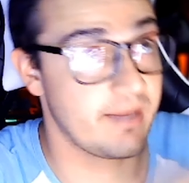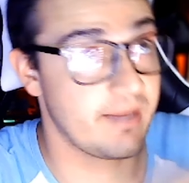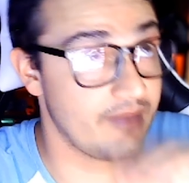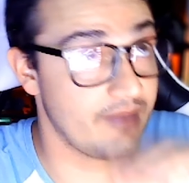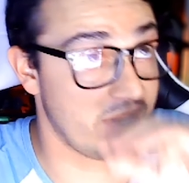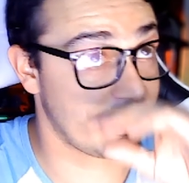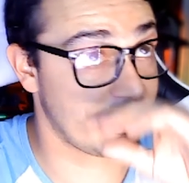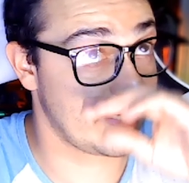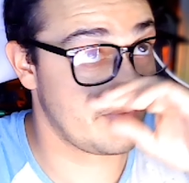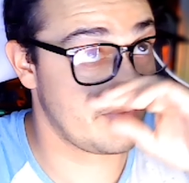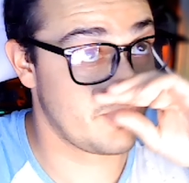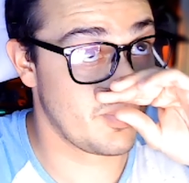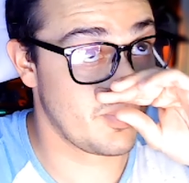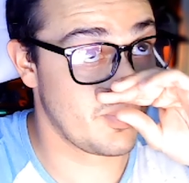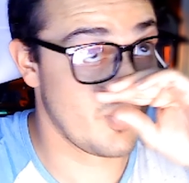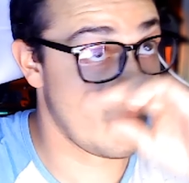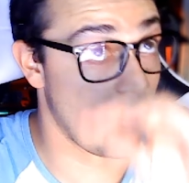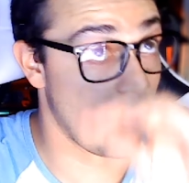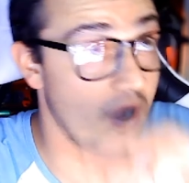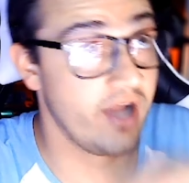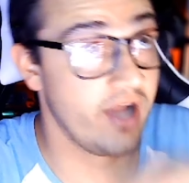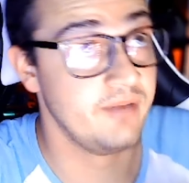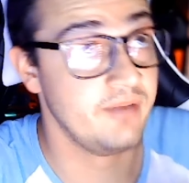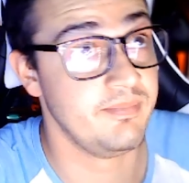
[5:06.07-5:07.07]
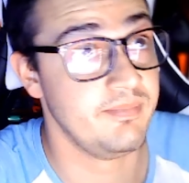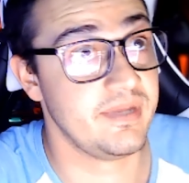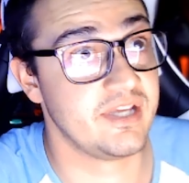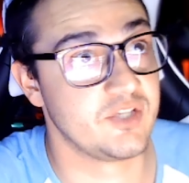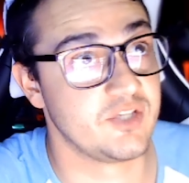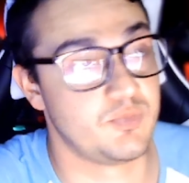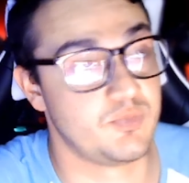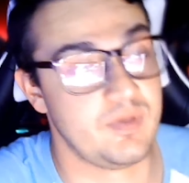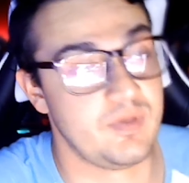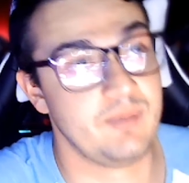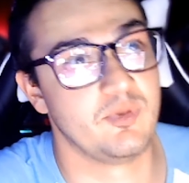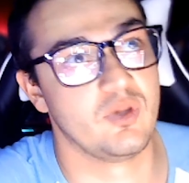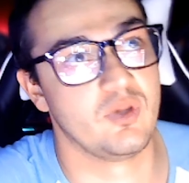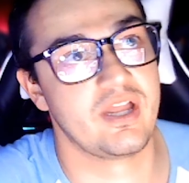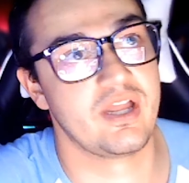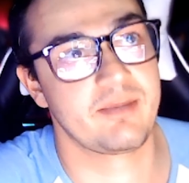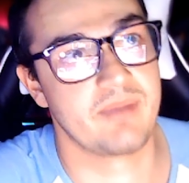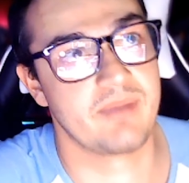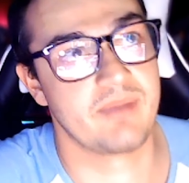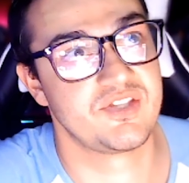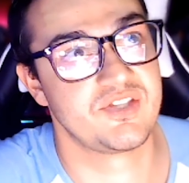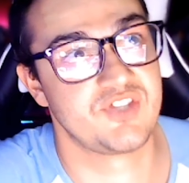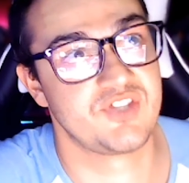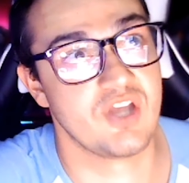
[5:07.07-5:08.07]
I'm not giving them a 1 because people like
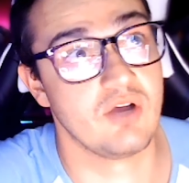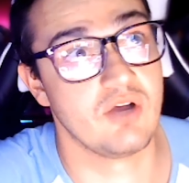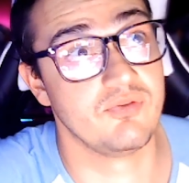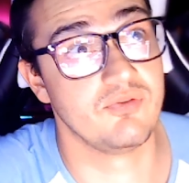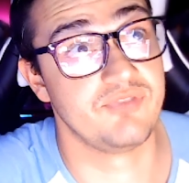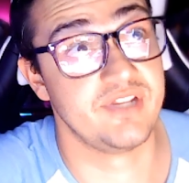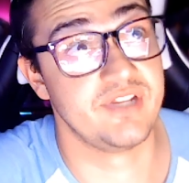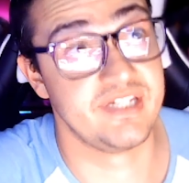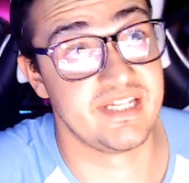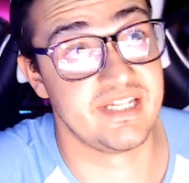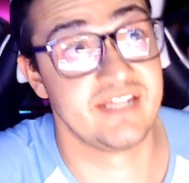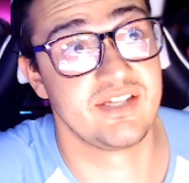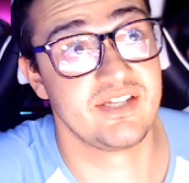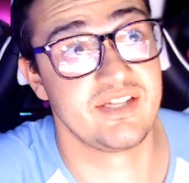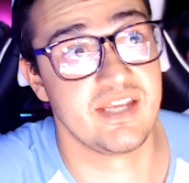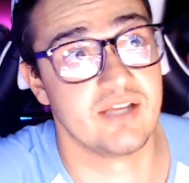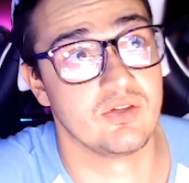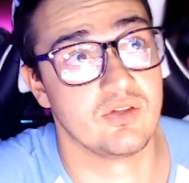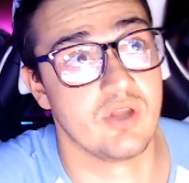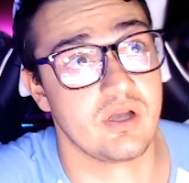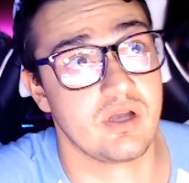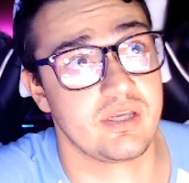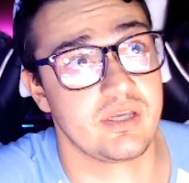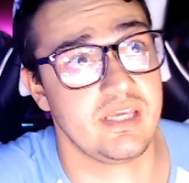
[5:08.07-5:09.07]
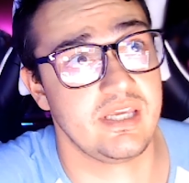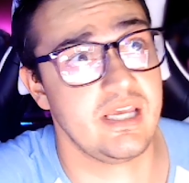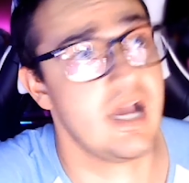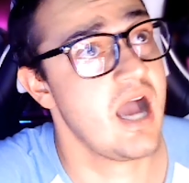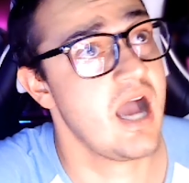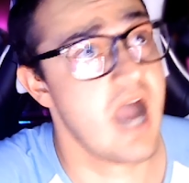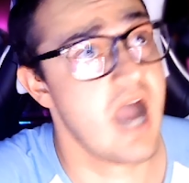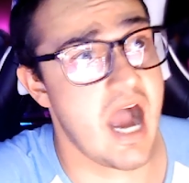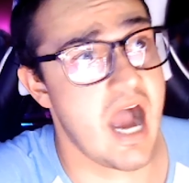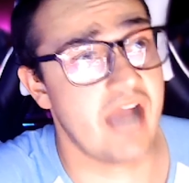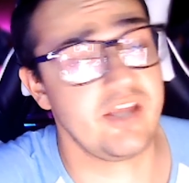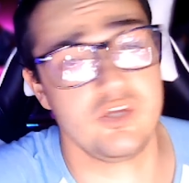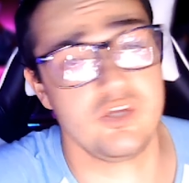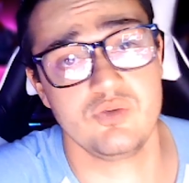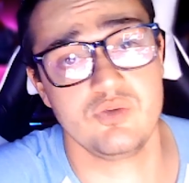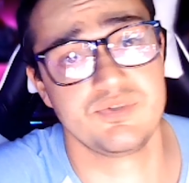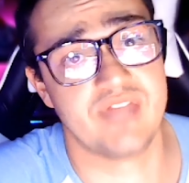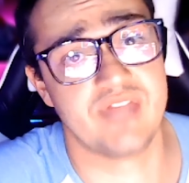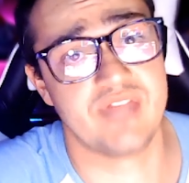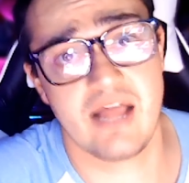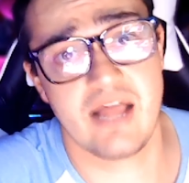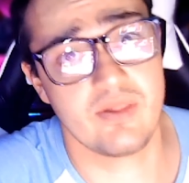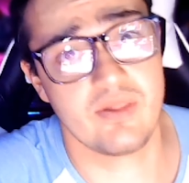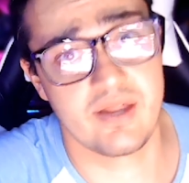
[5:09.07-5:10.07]
myself that did get lucky, I used
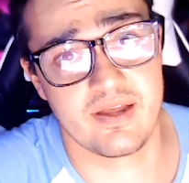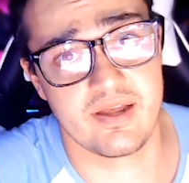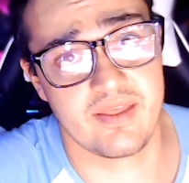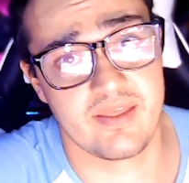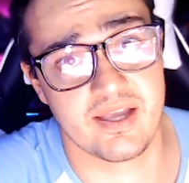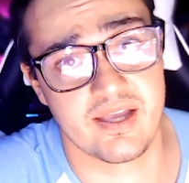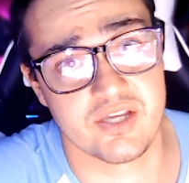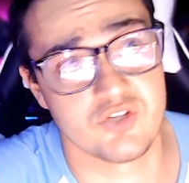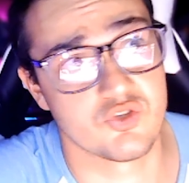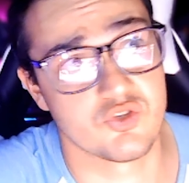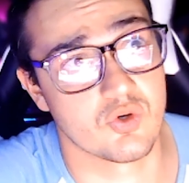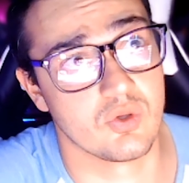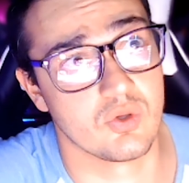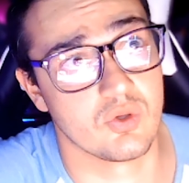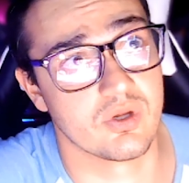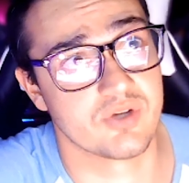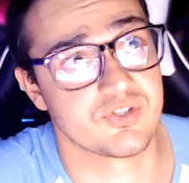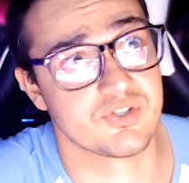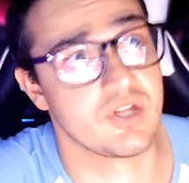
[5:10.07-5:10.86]
the hell out of that controller.